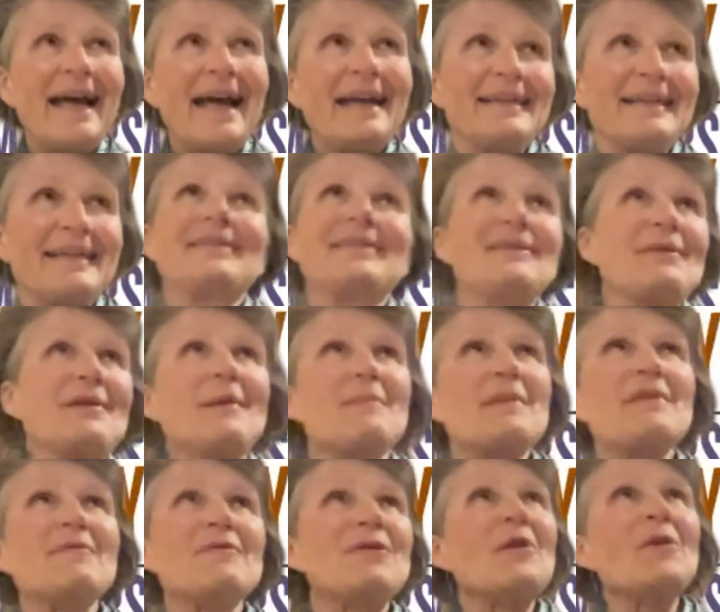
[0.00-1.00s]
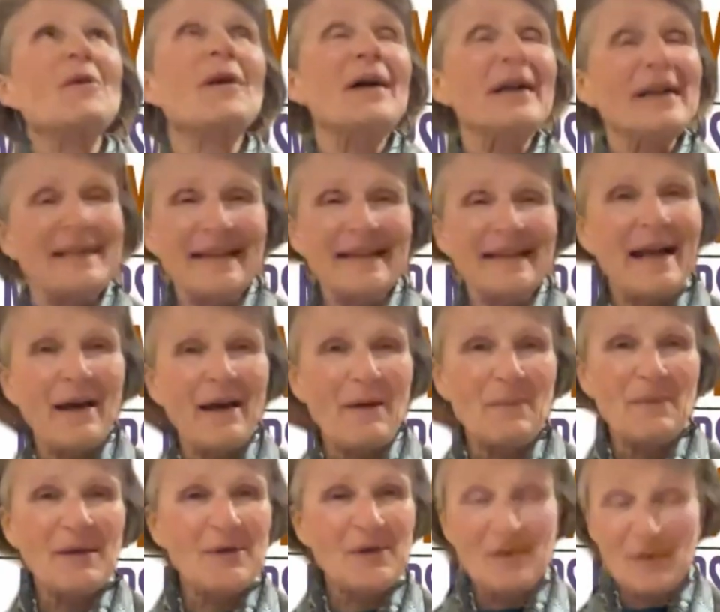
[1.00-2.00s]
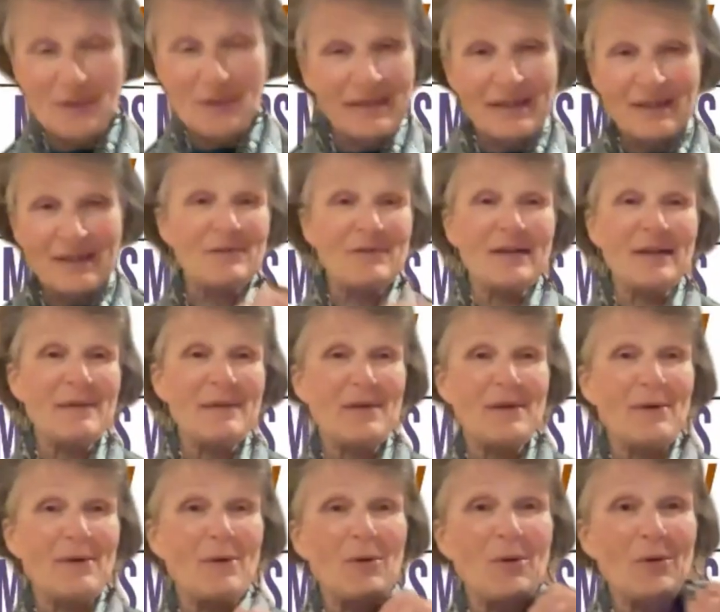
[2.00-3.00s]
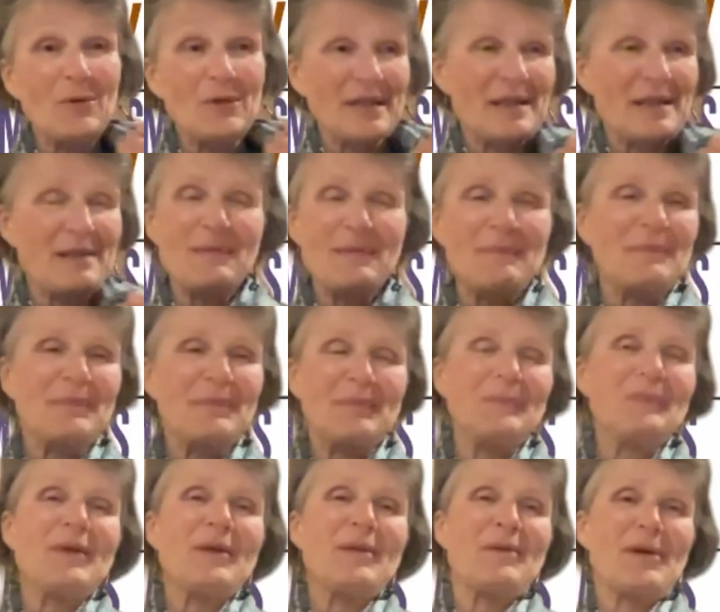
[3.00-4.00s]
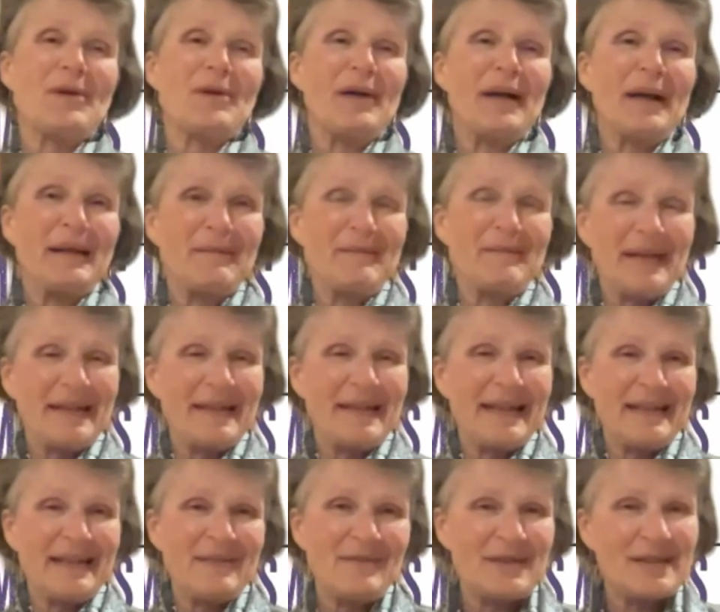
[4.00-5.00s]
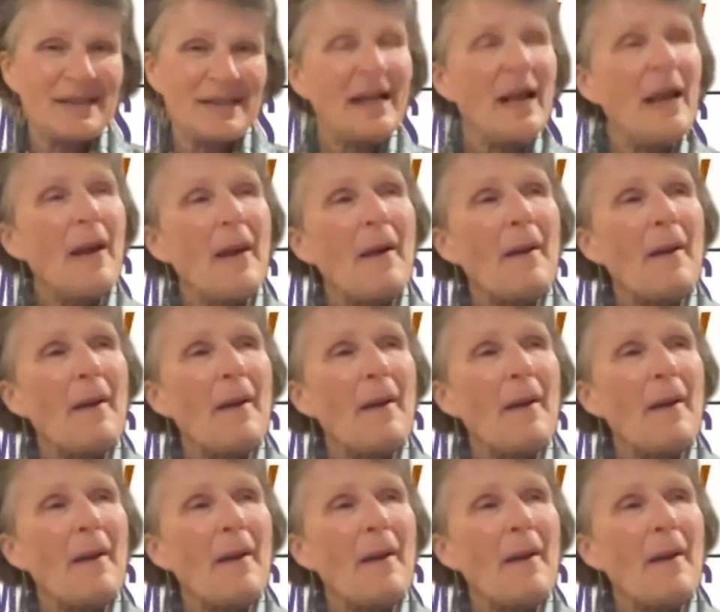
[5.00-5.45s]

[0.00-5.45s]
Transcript: And sorry, I'm even crying now because literally we were crying by the end of it.